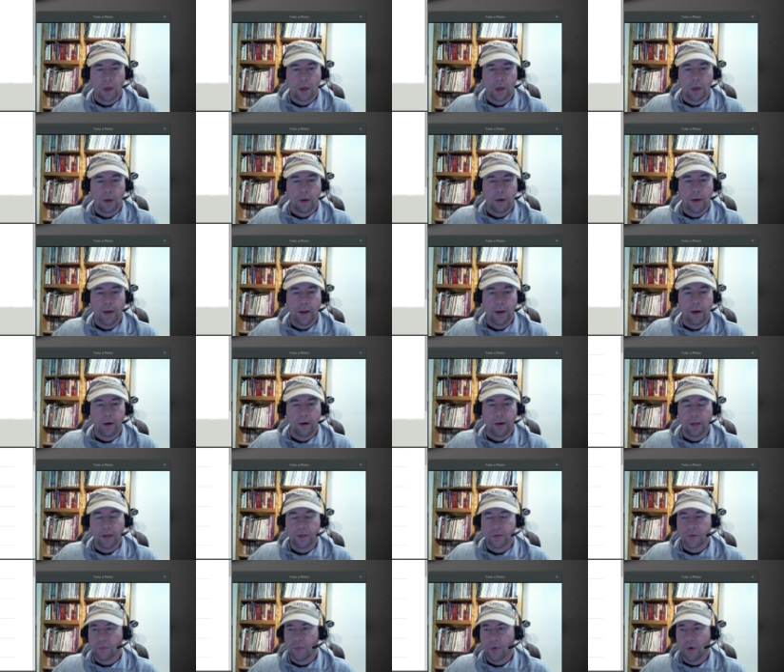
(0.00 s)
Now,
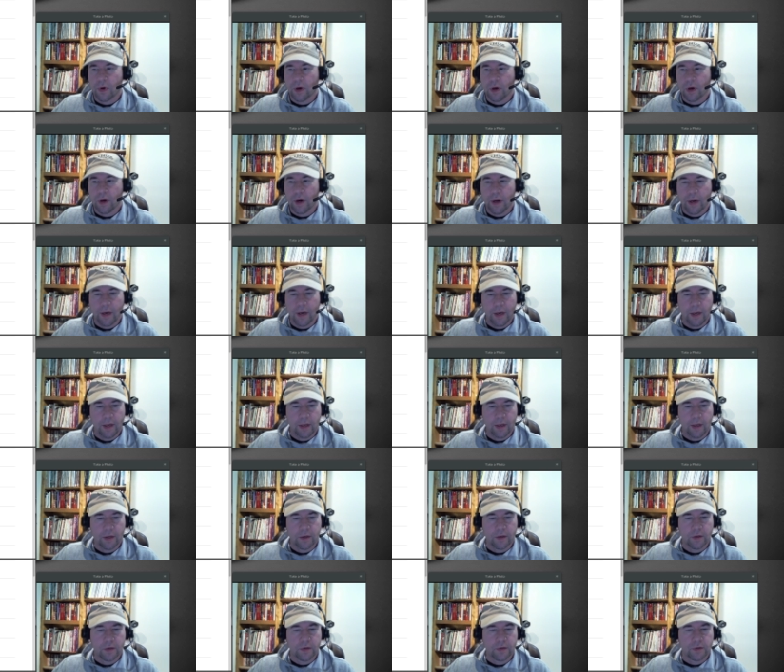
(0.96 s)
as far
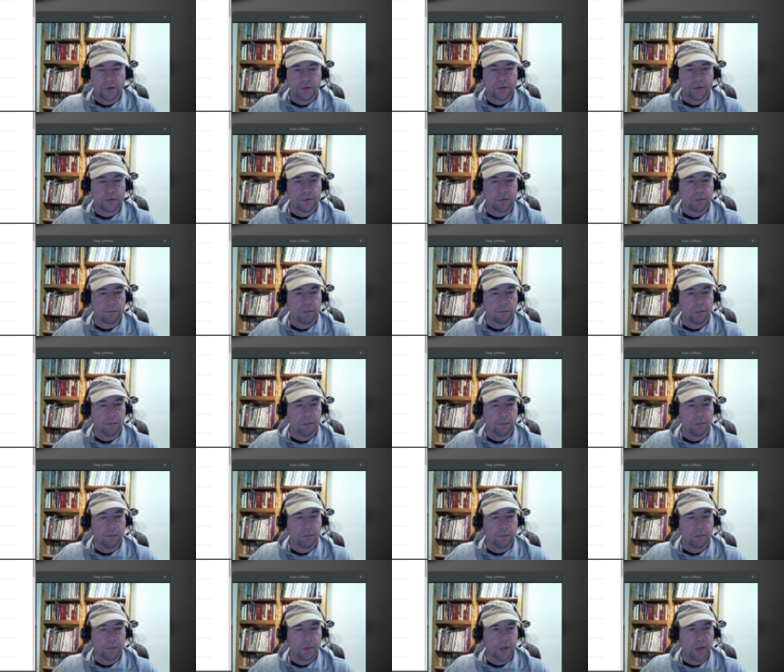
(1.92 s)
as
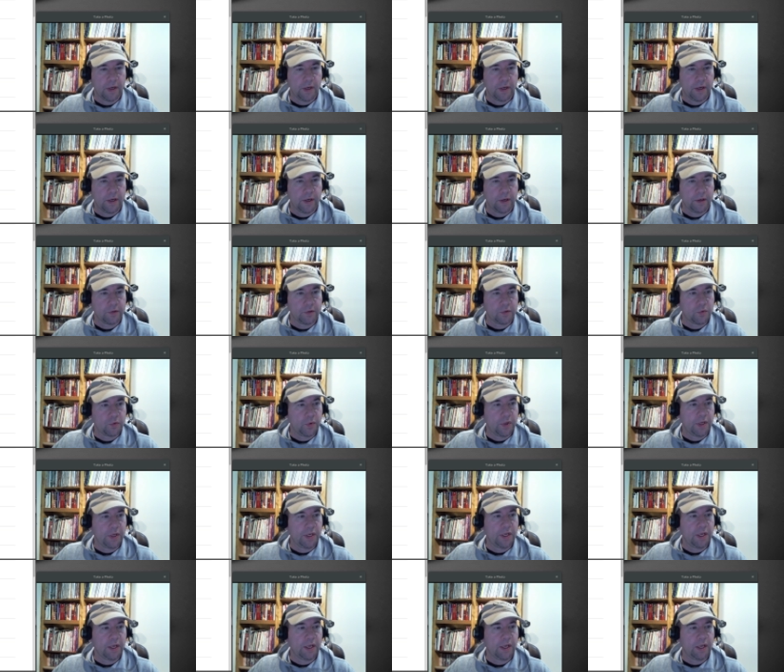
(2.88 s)
uh,
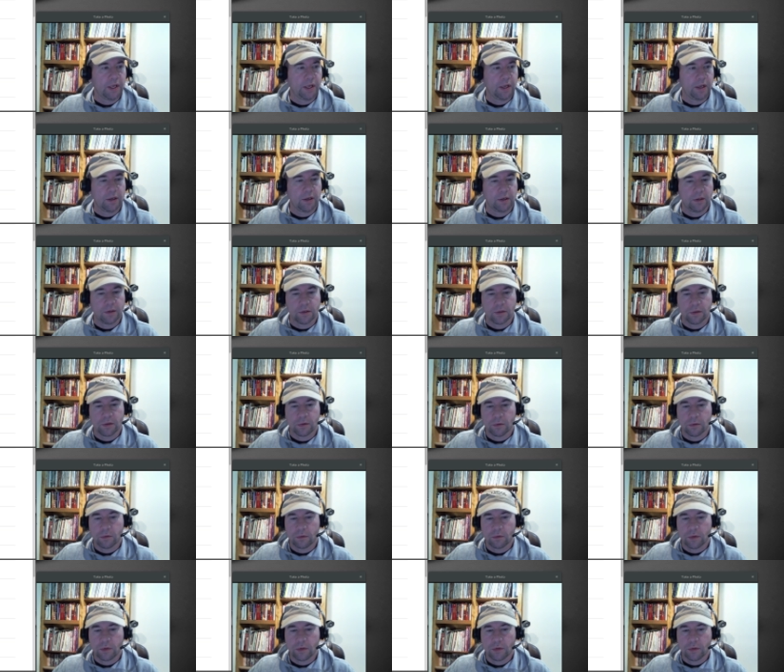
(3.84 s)
tweaking
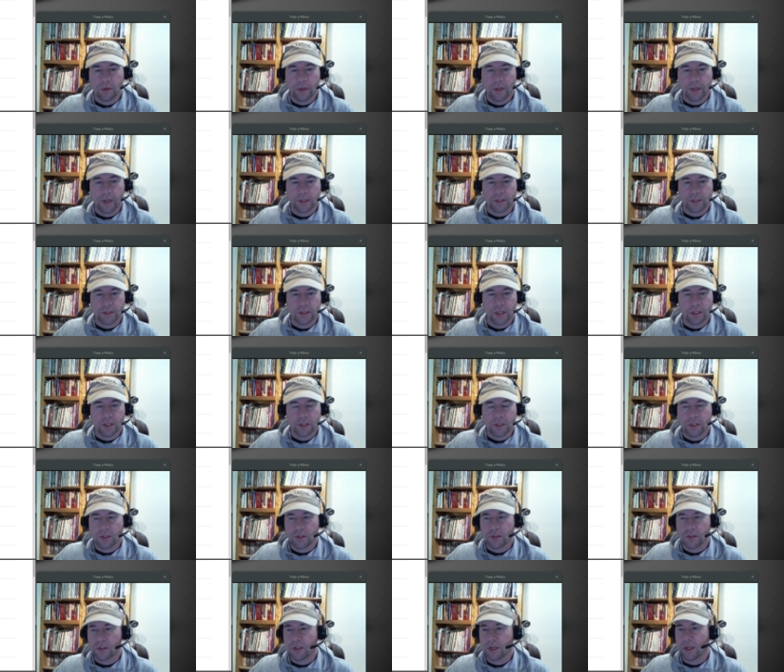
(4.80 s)

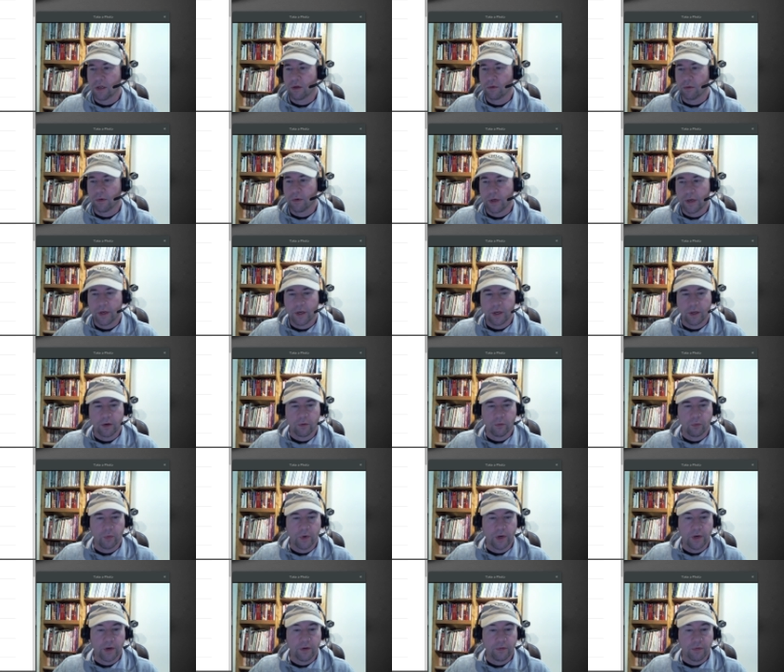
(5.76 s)
extensions, getting
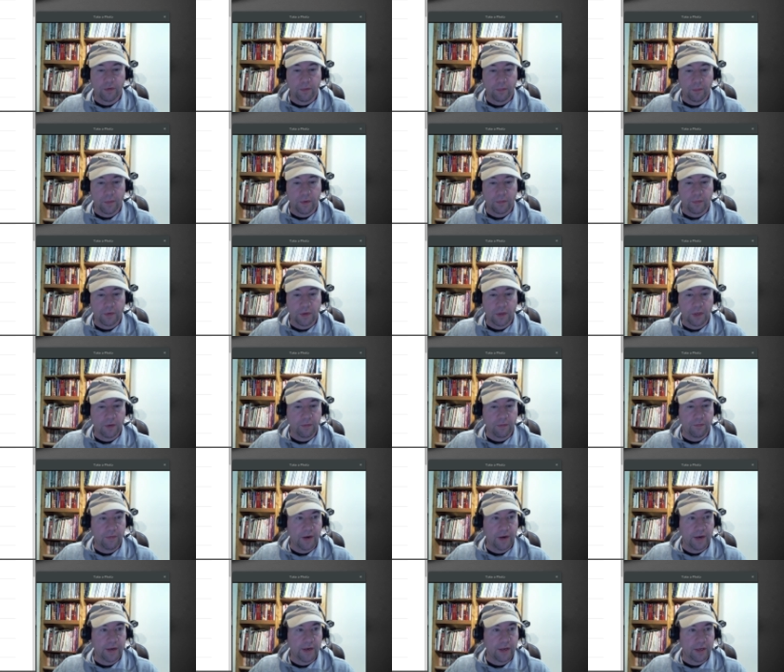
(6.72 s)
rid of them if you did
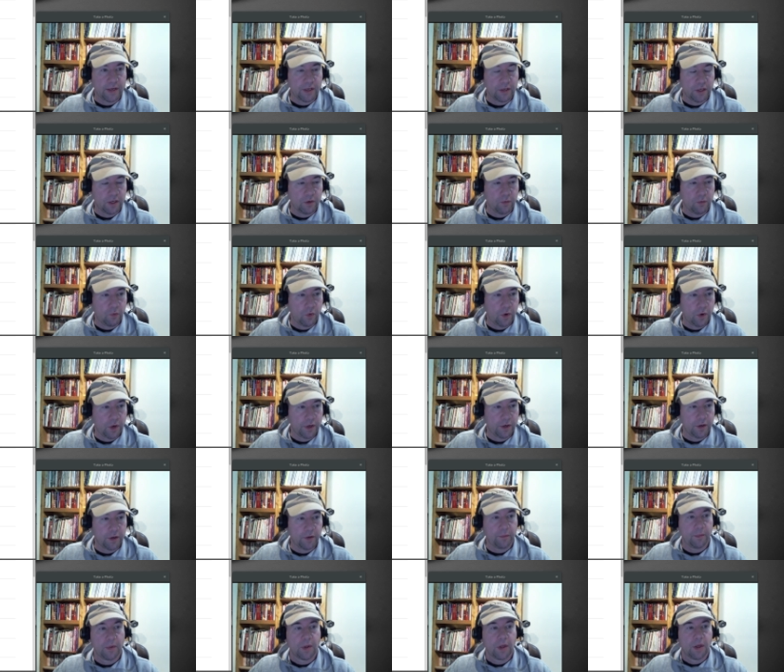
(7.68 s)
find out you didn't want
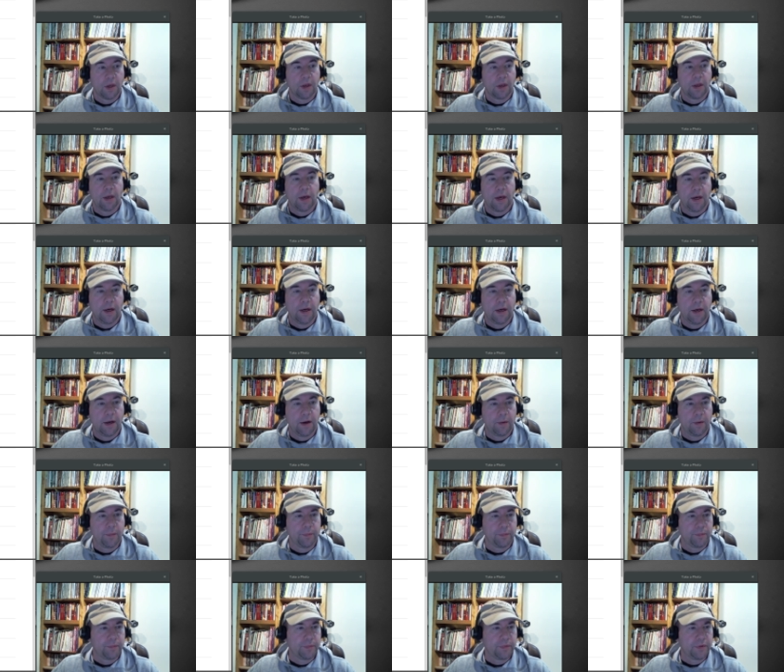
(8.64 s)
them,
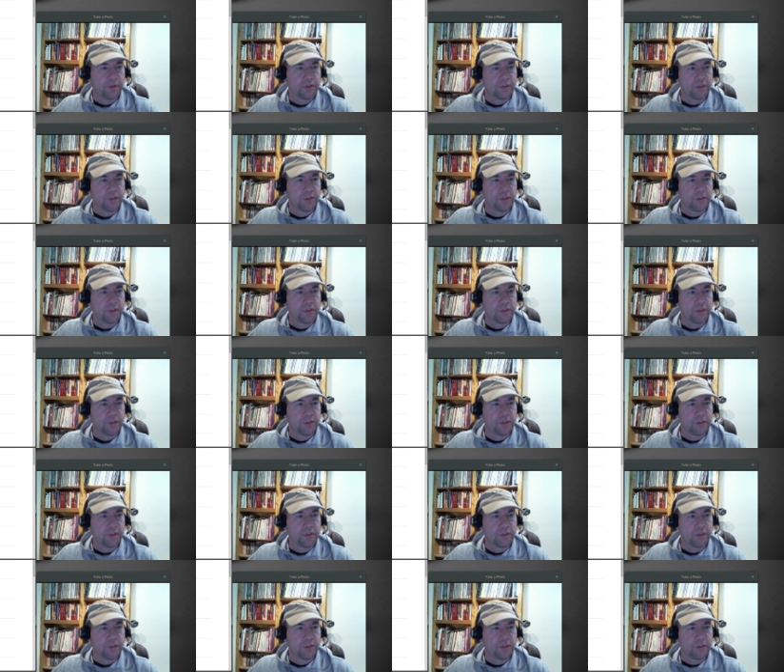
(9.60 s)
um, there's